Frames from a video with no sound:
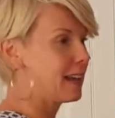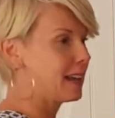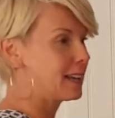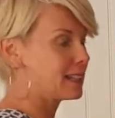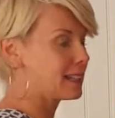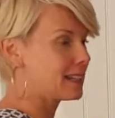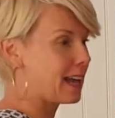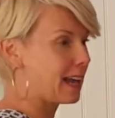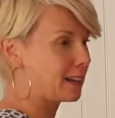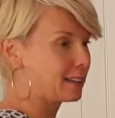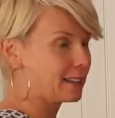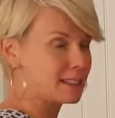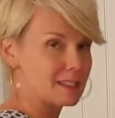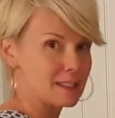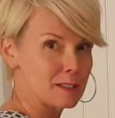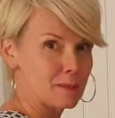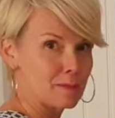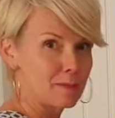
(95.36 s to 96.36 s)
and a
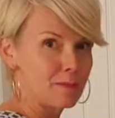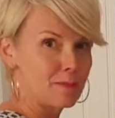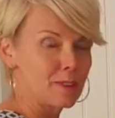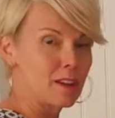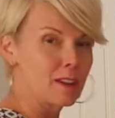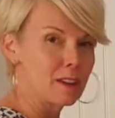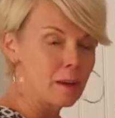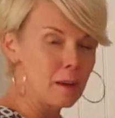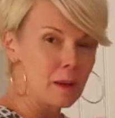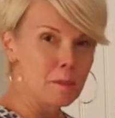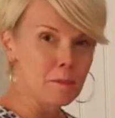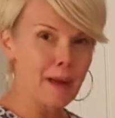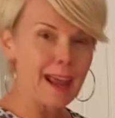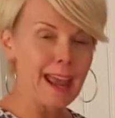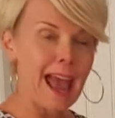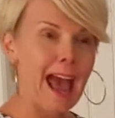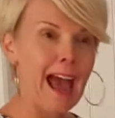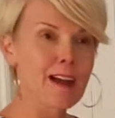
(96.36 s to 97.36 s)
necklace.
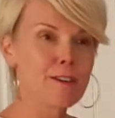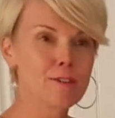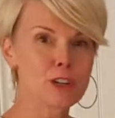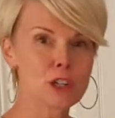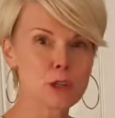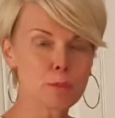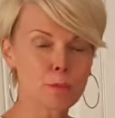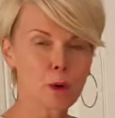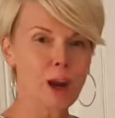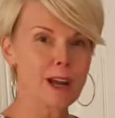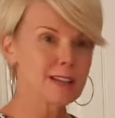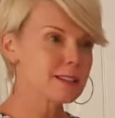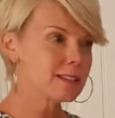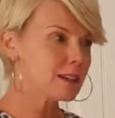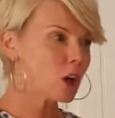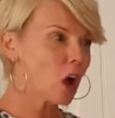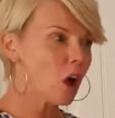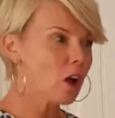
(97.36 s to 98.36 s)
My average
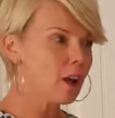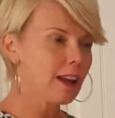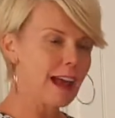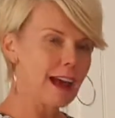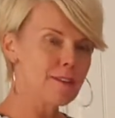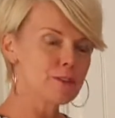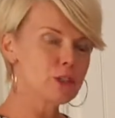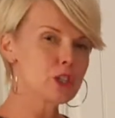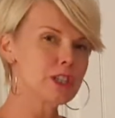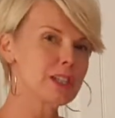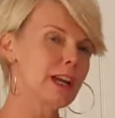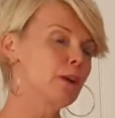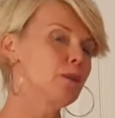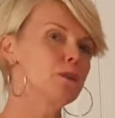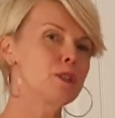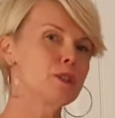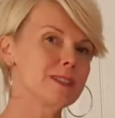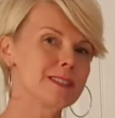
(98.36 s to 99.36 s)
price, it all averaged
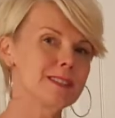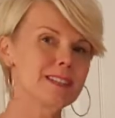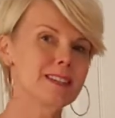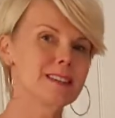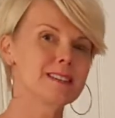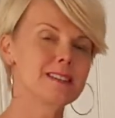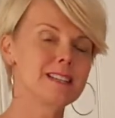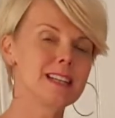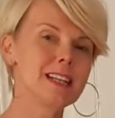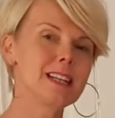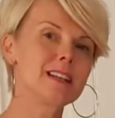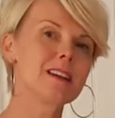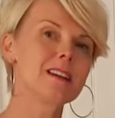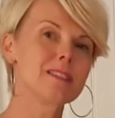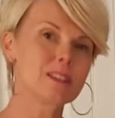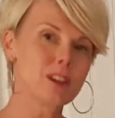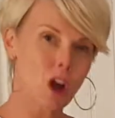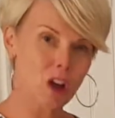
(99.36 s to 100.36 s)
out to
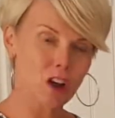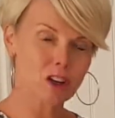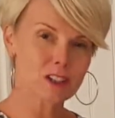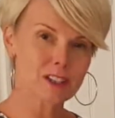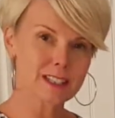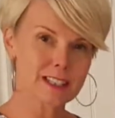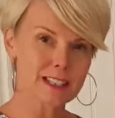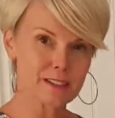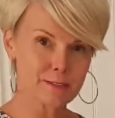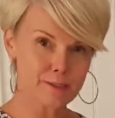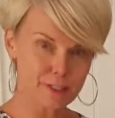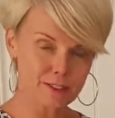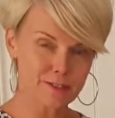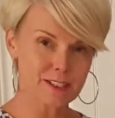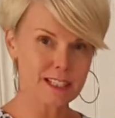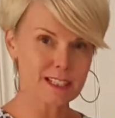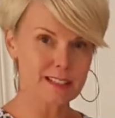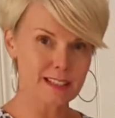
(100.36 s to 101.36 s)

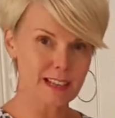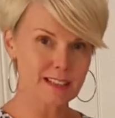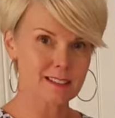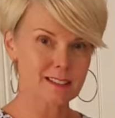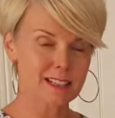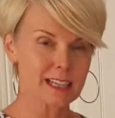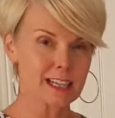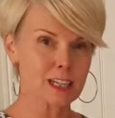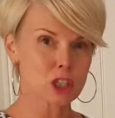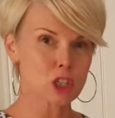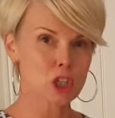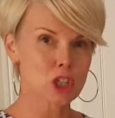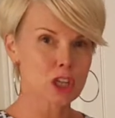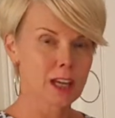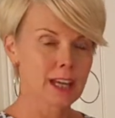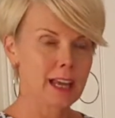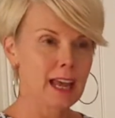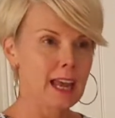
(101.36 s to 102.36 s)
$16.50 each.
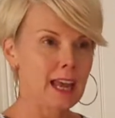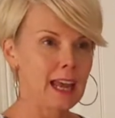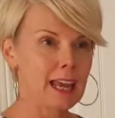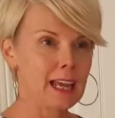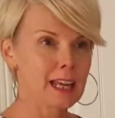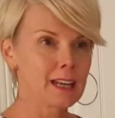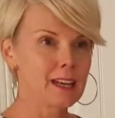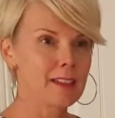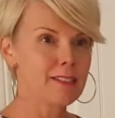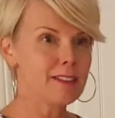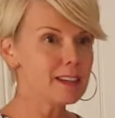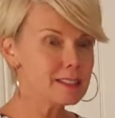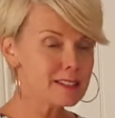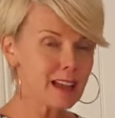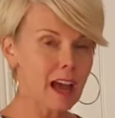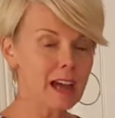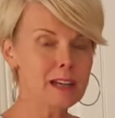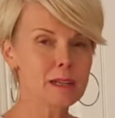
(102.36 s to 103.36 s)
And
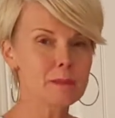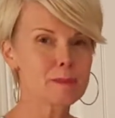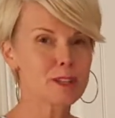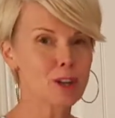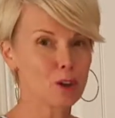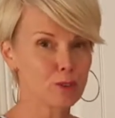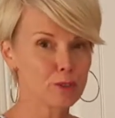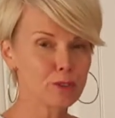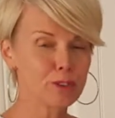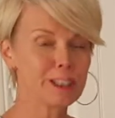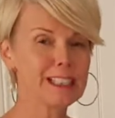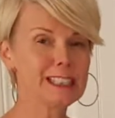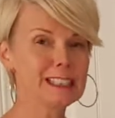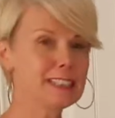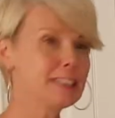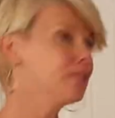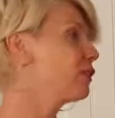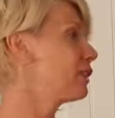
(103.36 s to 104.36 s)
these items are
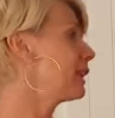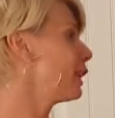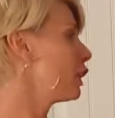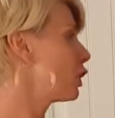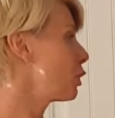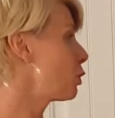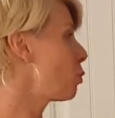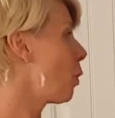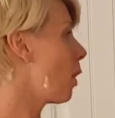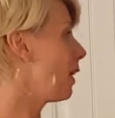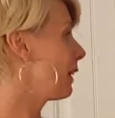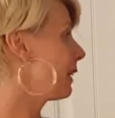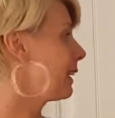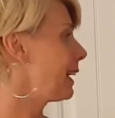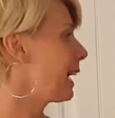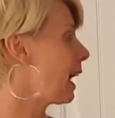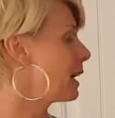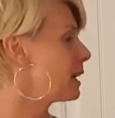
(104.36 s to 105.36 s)
really, really good
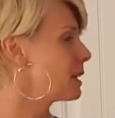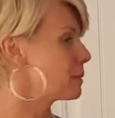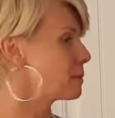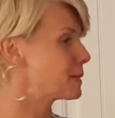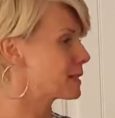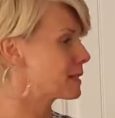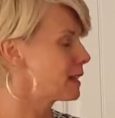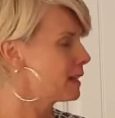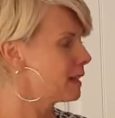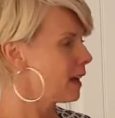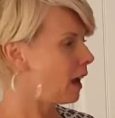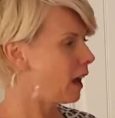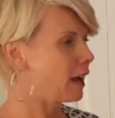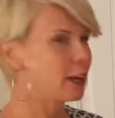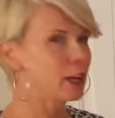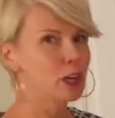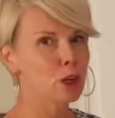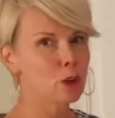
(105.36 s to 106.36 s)
quality items.
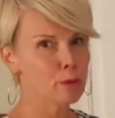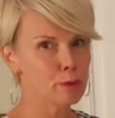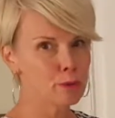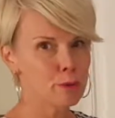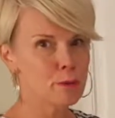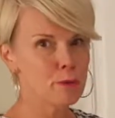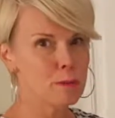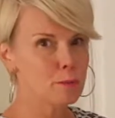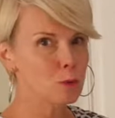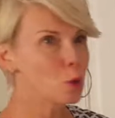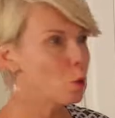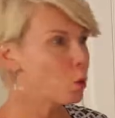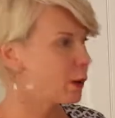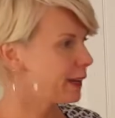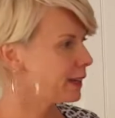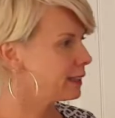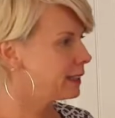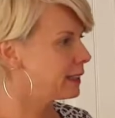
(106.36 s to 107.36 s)
I'm gonna go through them
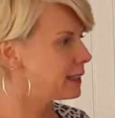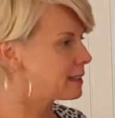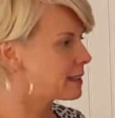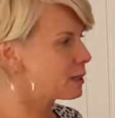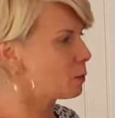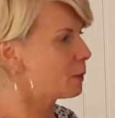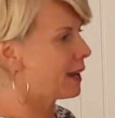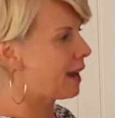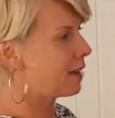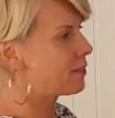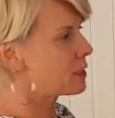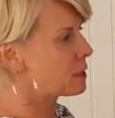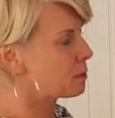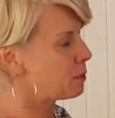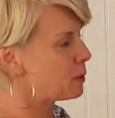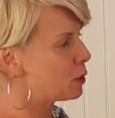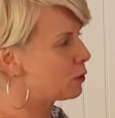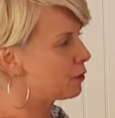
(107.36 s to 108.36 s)
quickly. So we have this
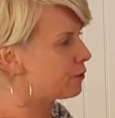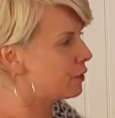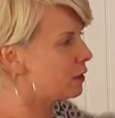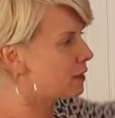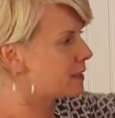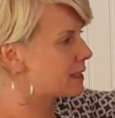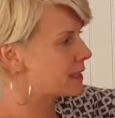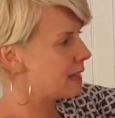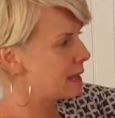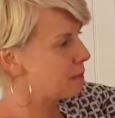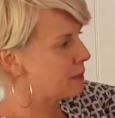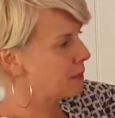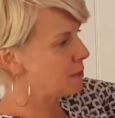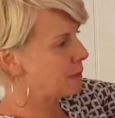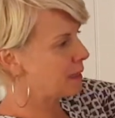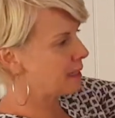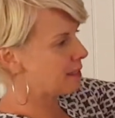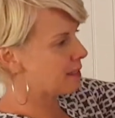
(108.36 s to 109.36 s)
beautiful
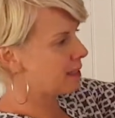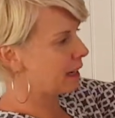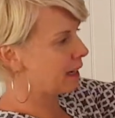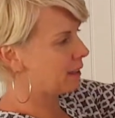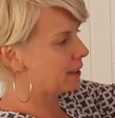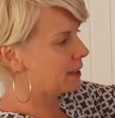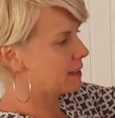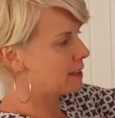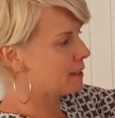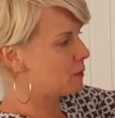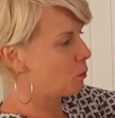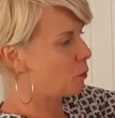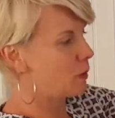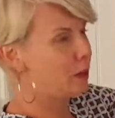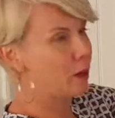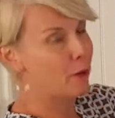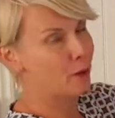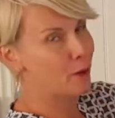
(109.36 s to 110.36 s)
statement piece necklace.
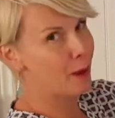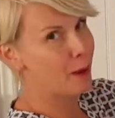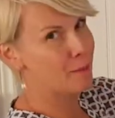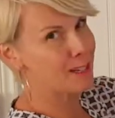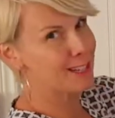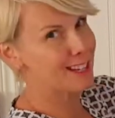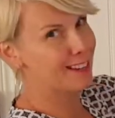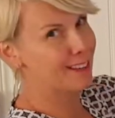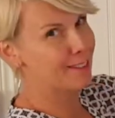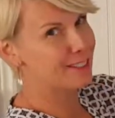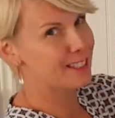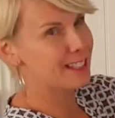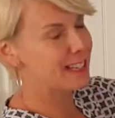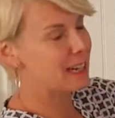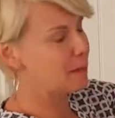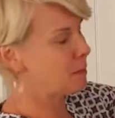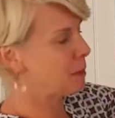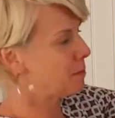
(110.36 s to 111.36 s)
We all know how much I love a
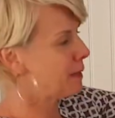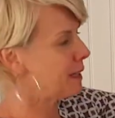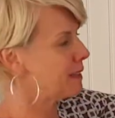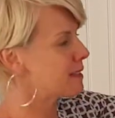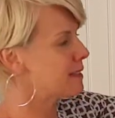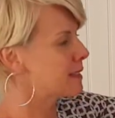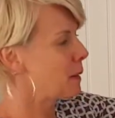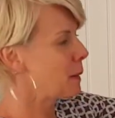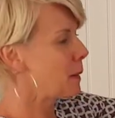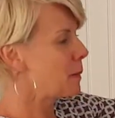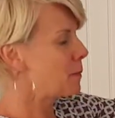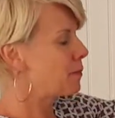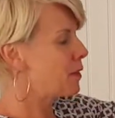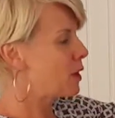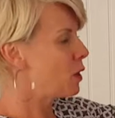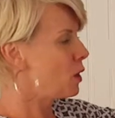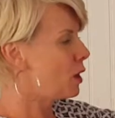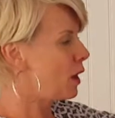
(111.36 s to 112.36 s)
statement piece.
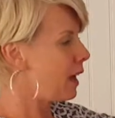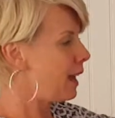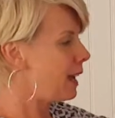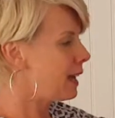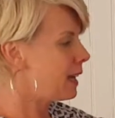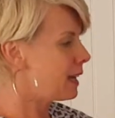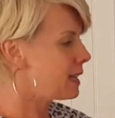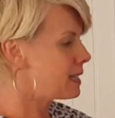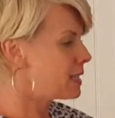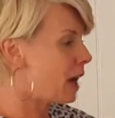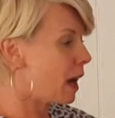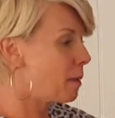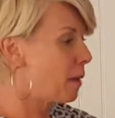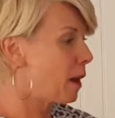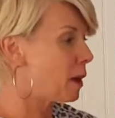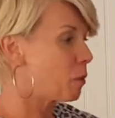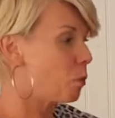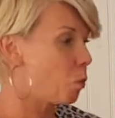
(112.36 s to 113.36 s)
And I
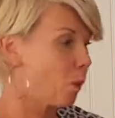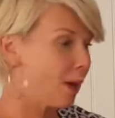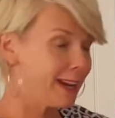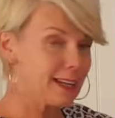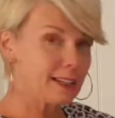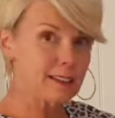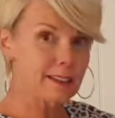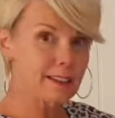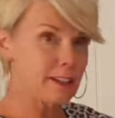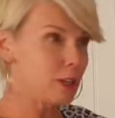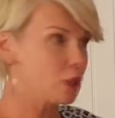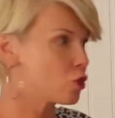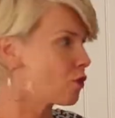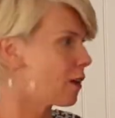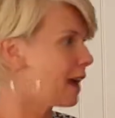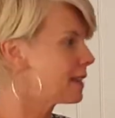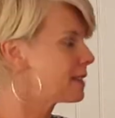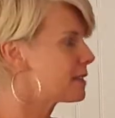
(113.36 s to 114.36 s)
bought a white linen
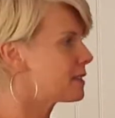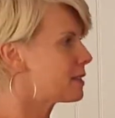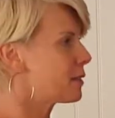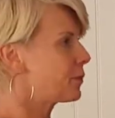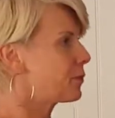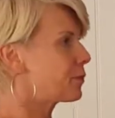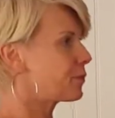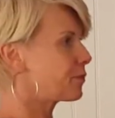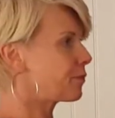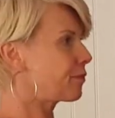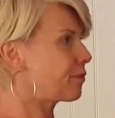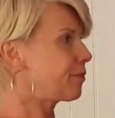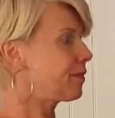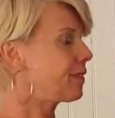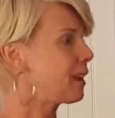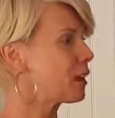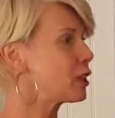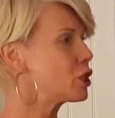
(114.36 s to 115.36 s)
dress,
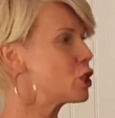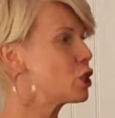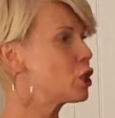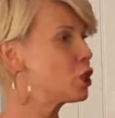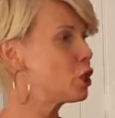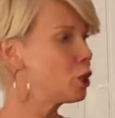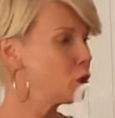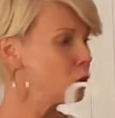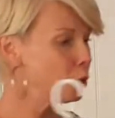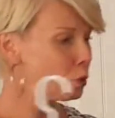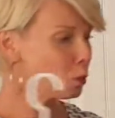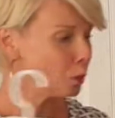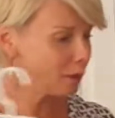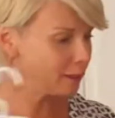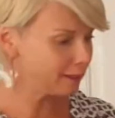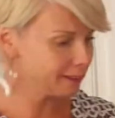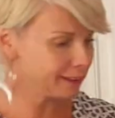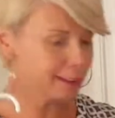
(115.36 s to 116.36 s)

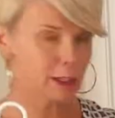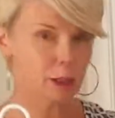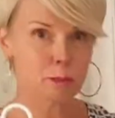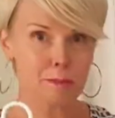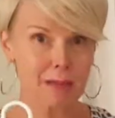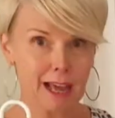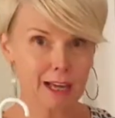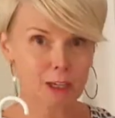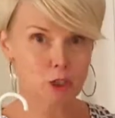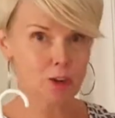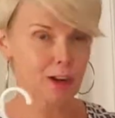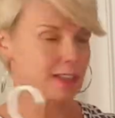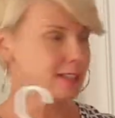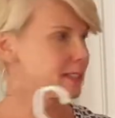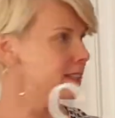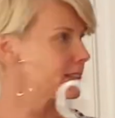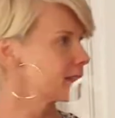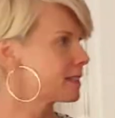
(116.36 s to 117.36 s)
two little black
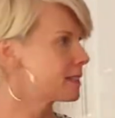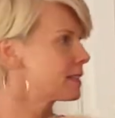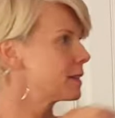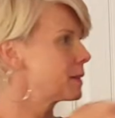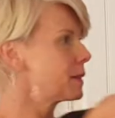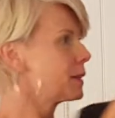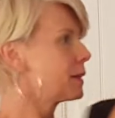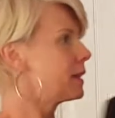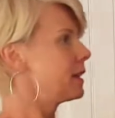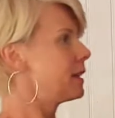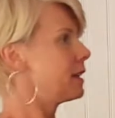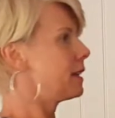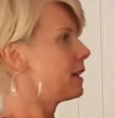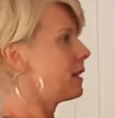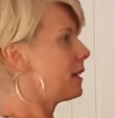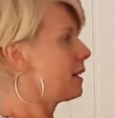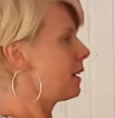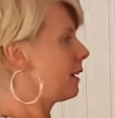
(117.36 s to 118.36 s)
dresses,
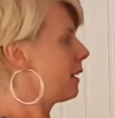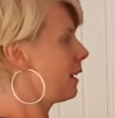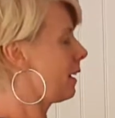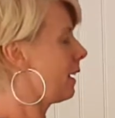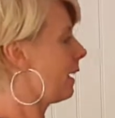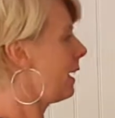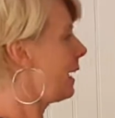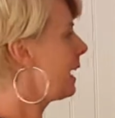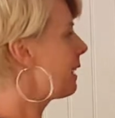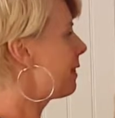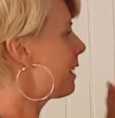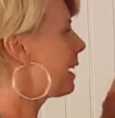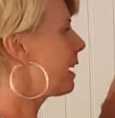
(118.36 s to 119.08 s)
and